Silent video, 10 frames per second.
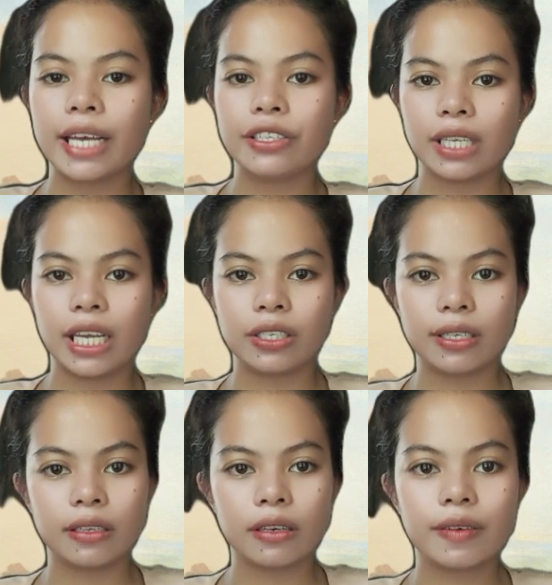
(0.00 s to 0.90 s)

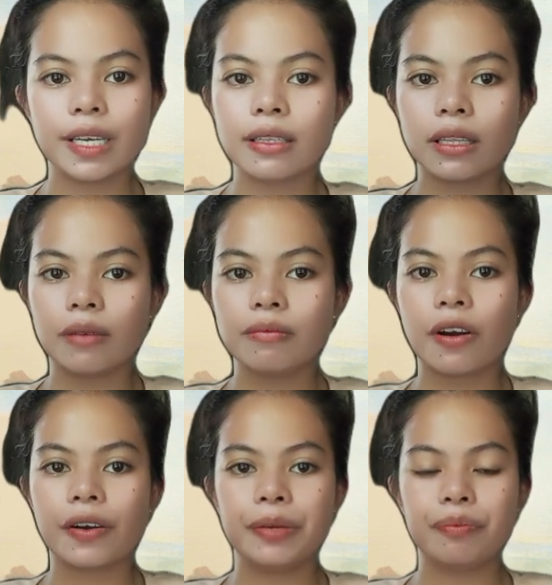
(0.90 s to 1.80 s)
education curriculum
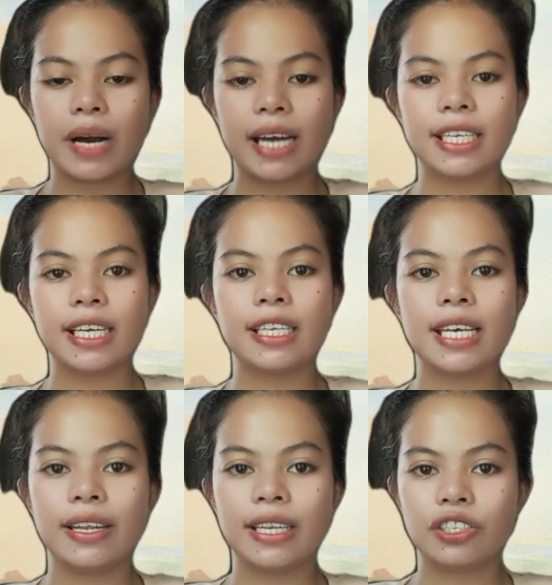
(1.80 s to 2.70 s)
are embedded
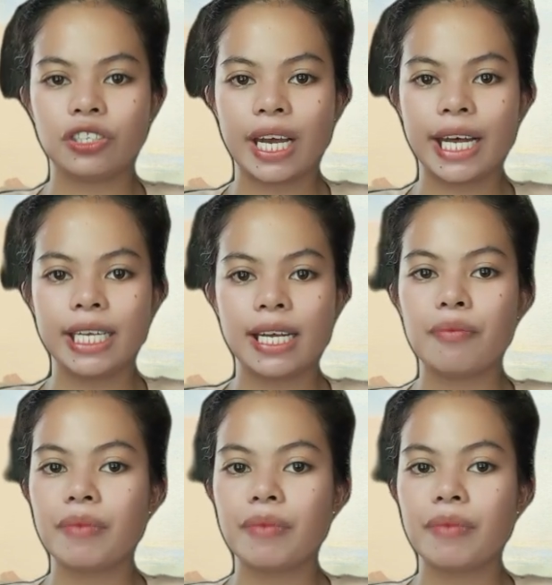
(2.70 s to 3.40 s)
in the CHED